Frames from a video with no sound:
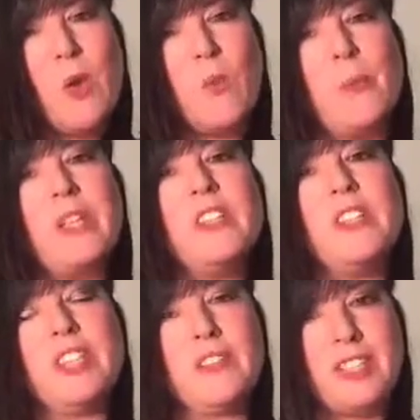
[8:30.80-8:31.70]
When we
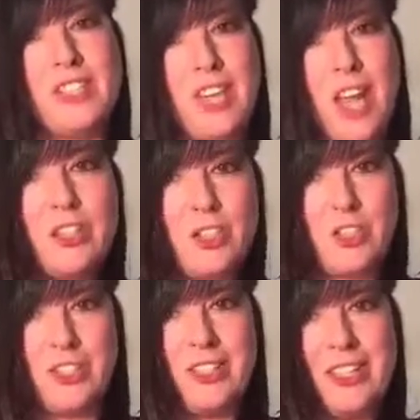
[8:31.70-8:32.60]
live
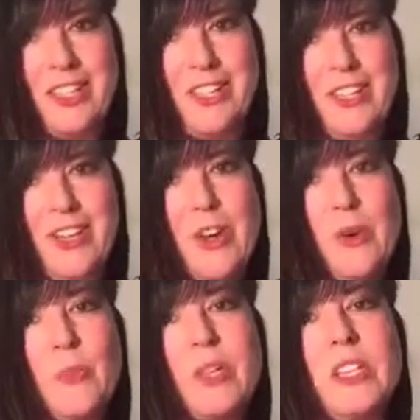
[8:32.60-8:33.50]
intentionally,
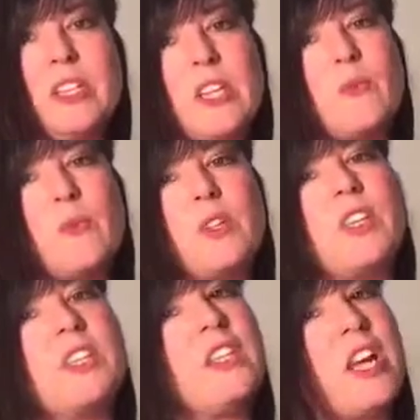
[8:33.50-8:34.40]
we live with
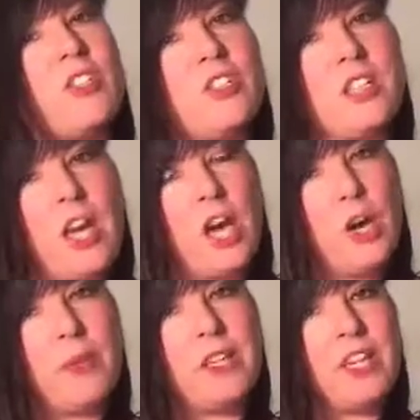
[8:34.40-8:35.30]
the intention to
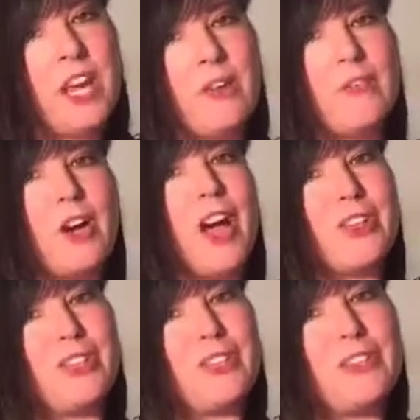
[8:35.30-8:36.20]
help and care for
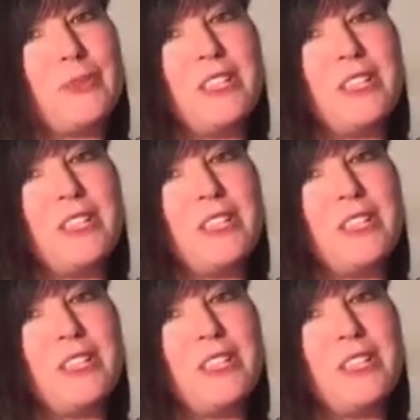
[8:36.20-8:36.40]
others.